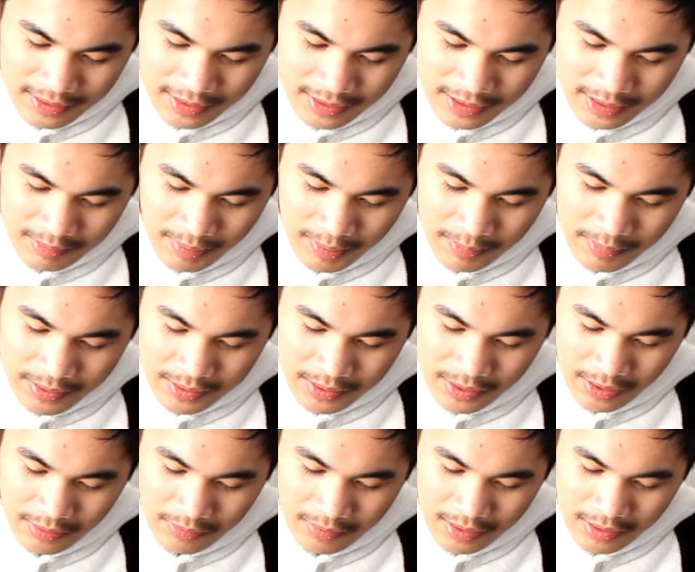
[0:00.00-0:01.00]
It's made in
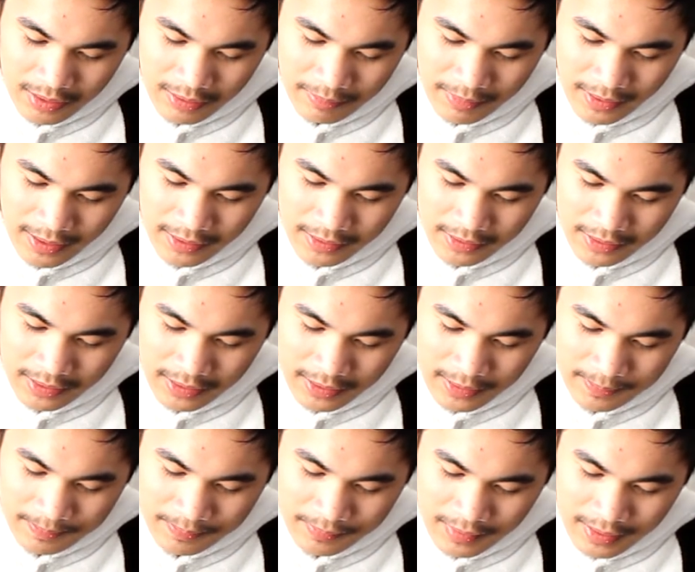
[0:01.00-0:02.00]
Taiwan primarily,
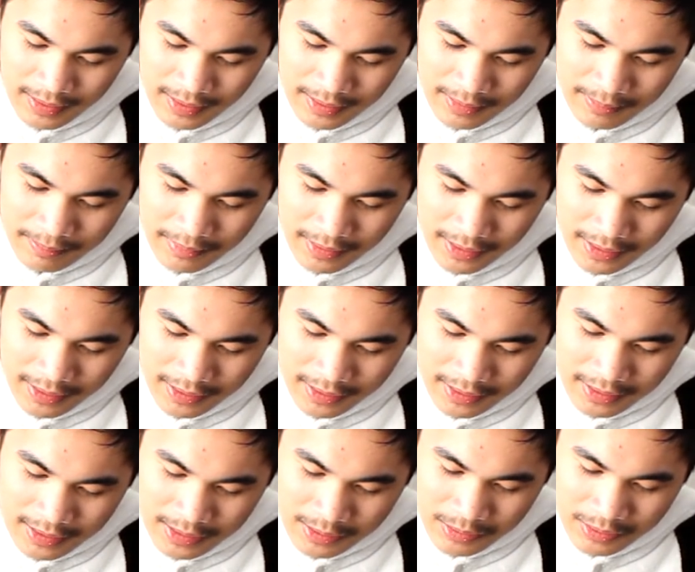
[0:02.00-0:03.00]
but
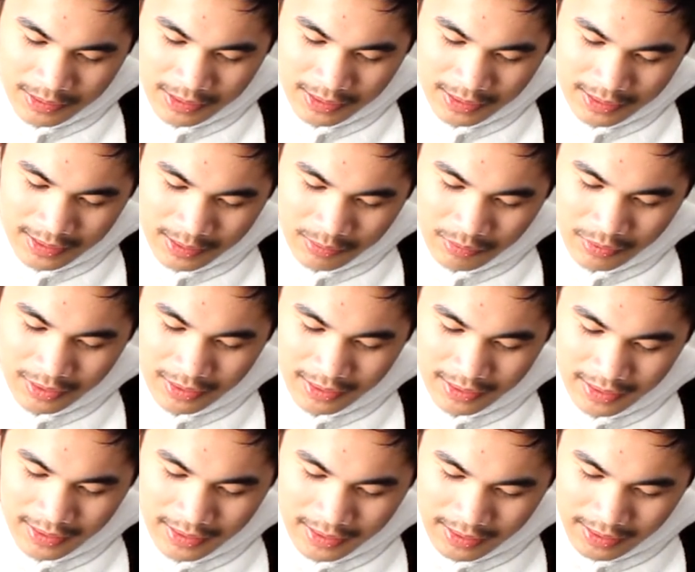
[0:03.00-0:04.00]
it's really
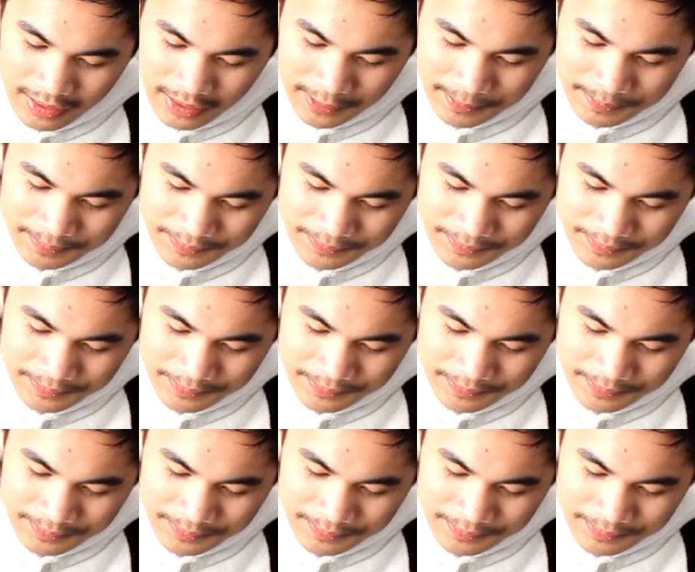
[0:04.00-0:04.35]
easy.